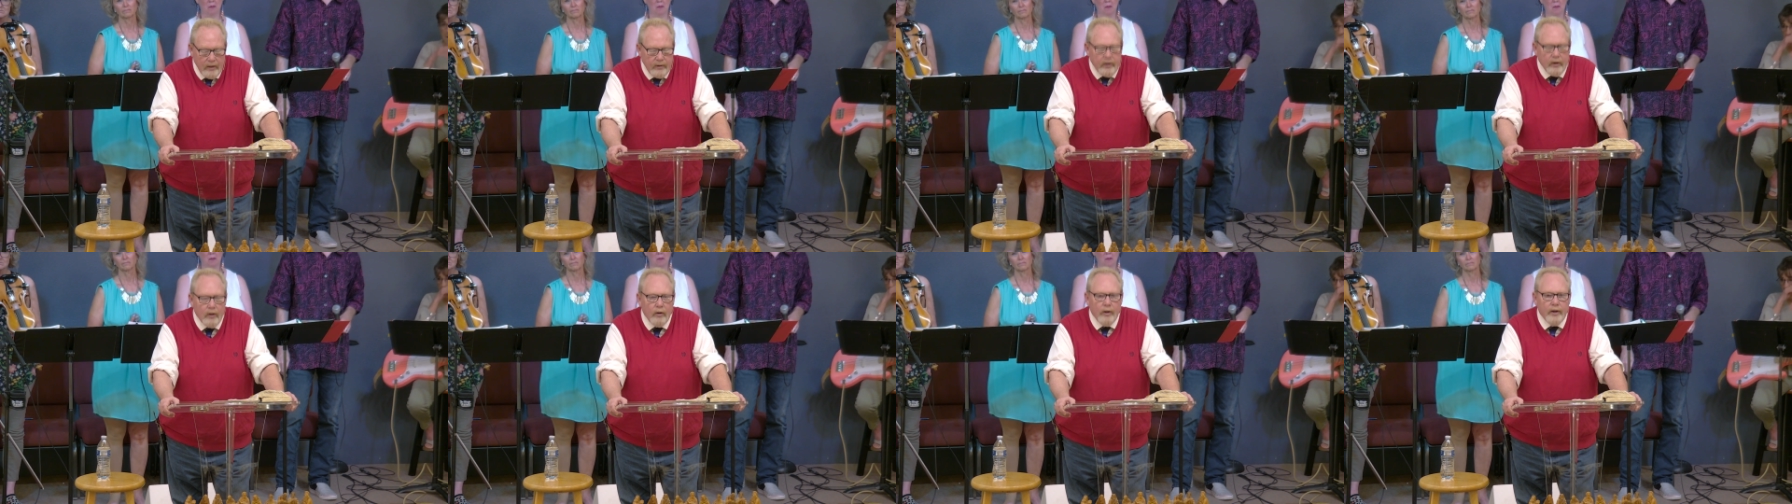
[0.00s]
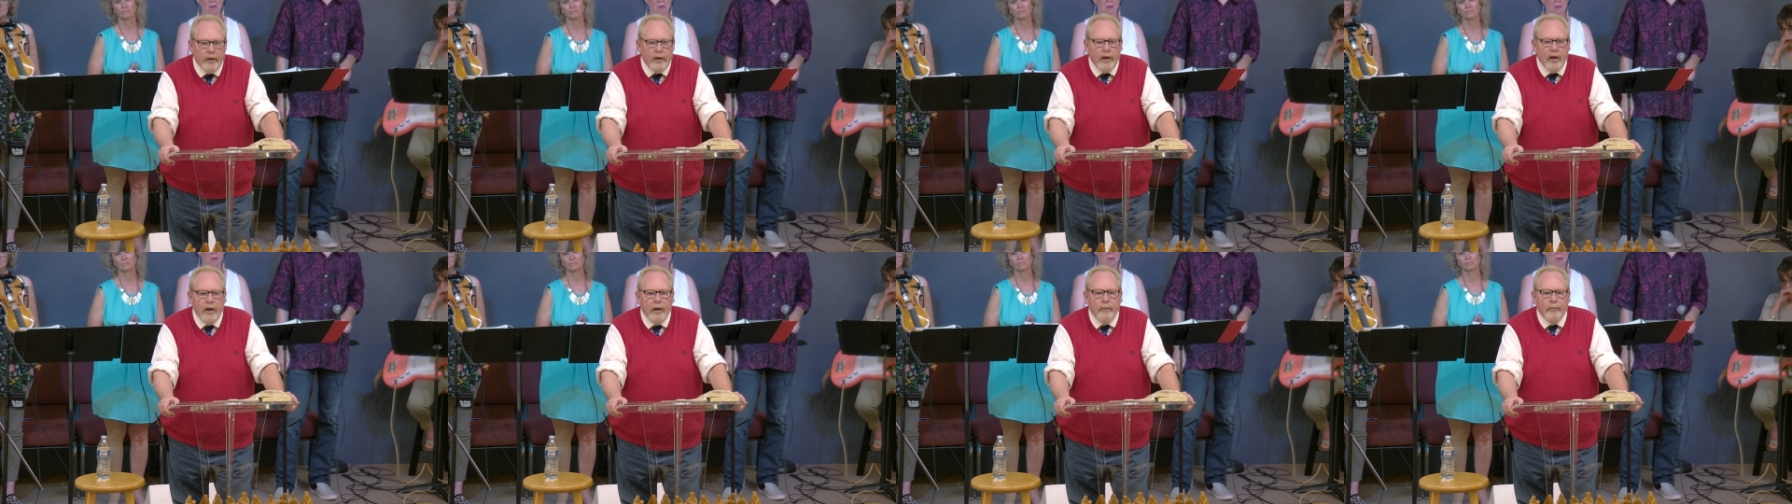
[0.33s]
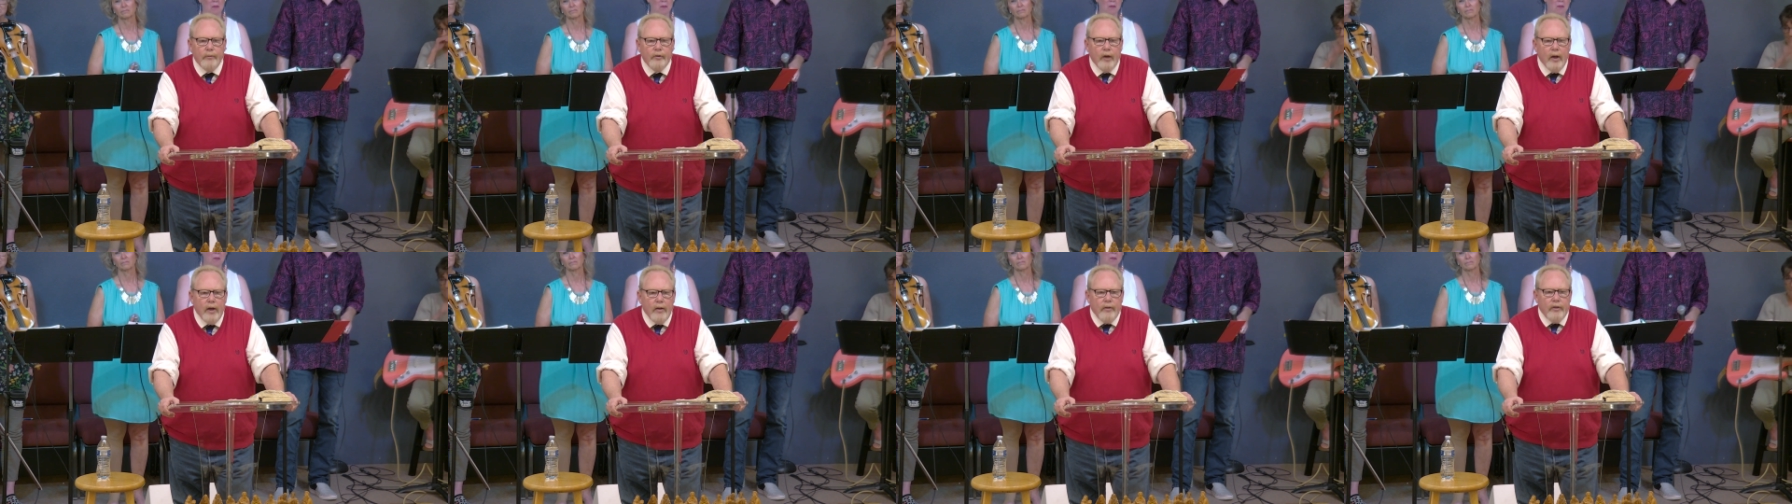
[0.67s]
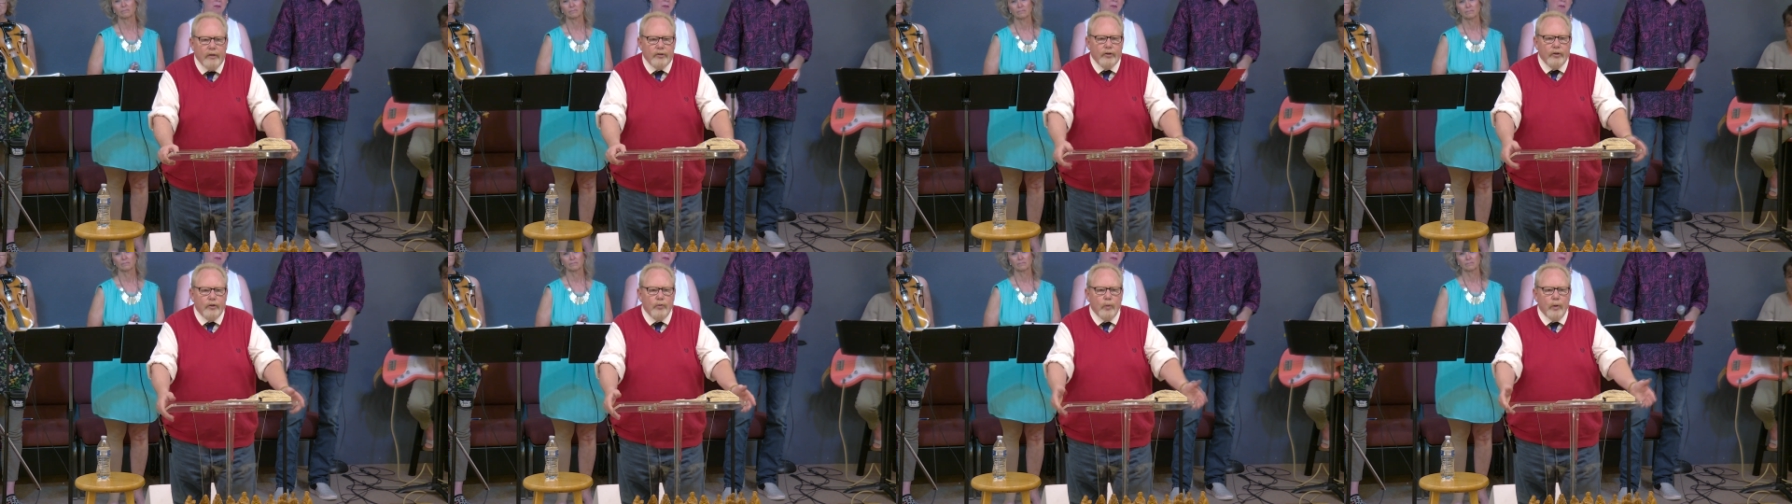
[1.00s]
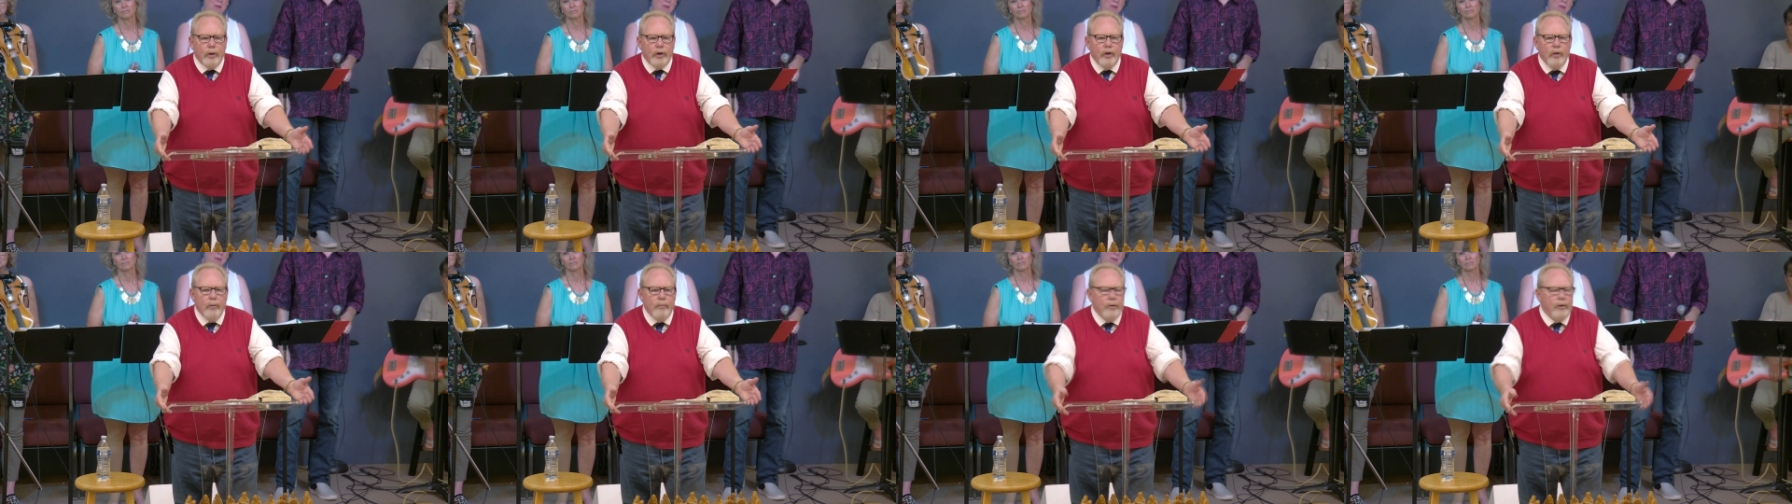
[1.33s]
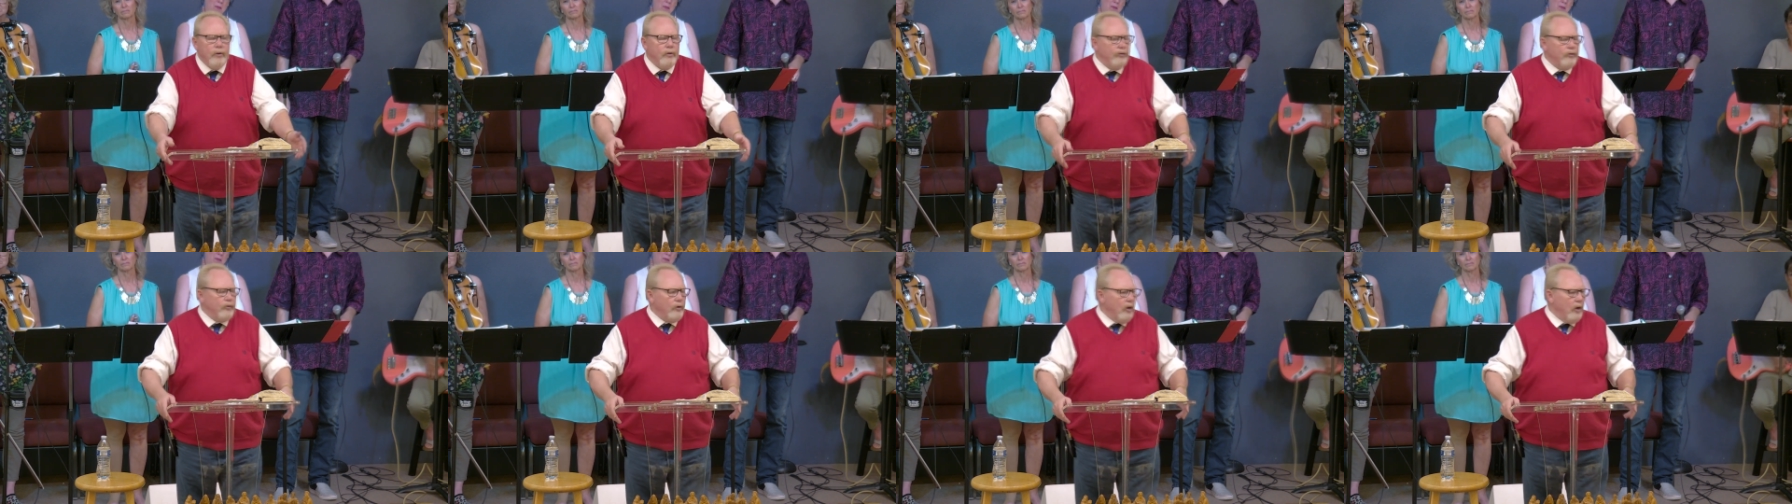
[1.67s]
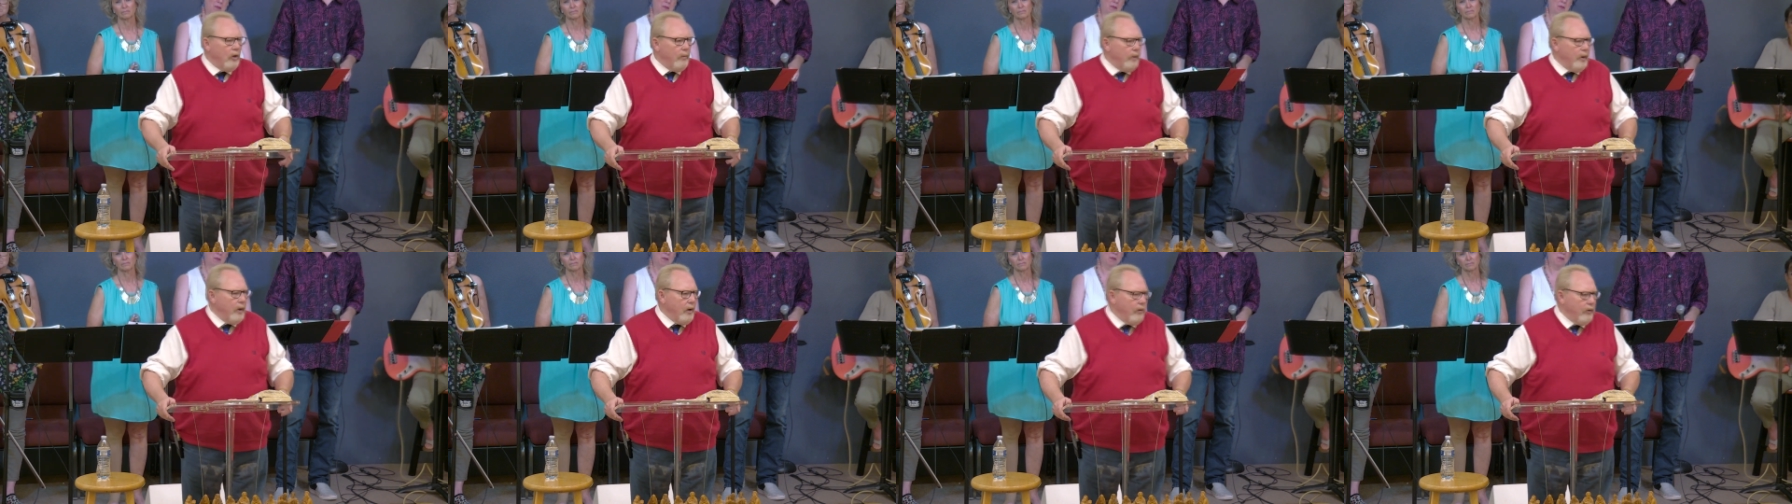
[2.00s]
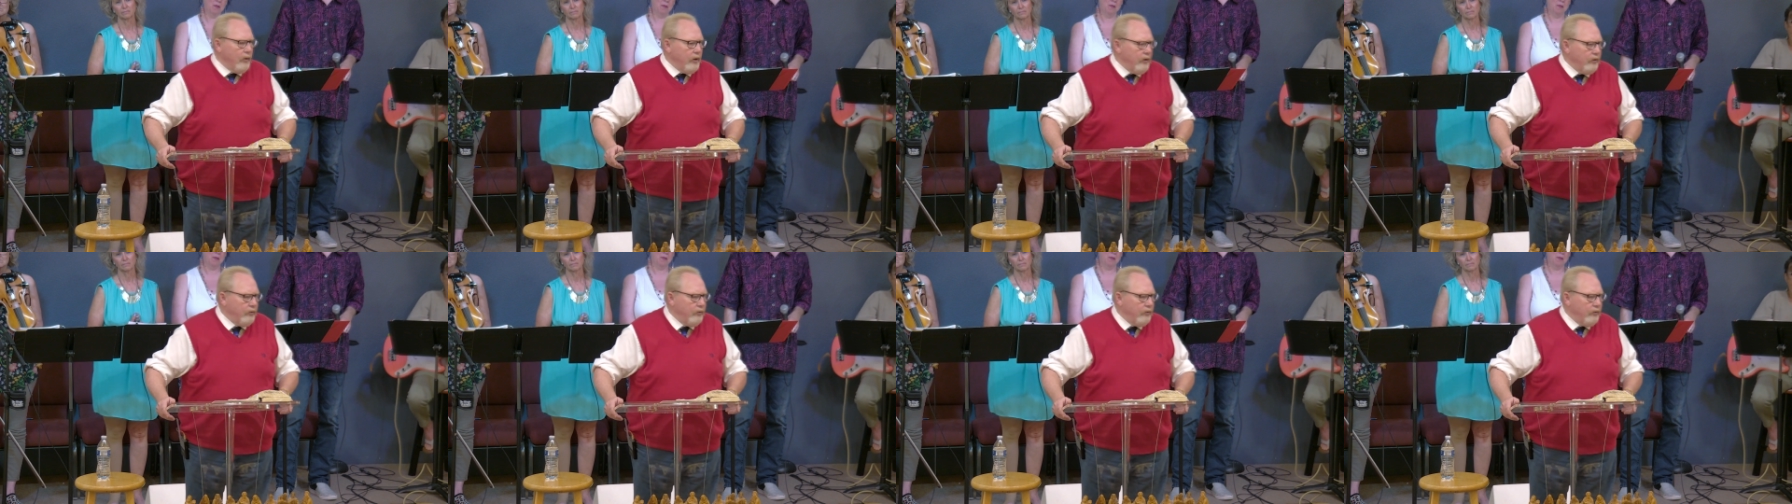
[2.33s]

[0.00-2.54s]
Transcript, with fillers: till he comes. This is what communion is all about.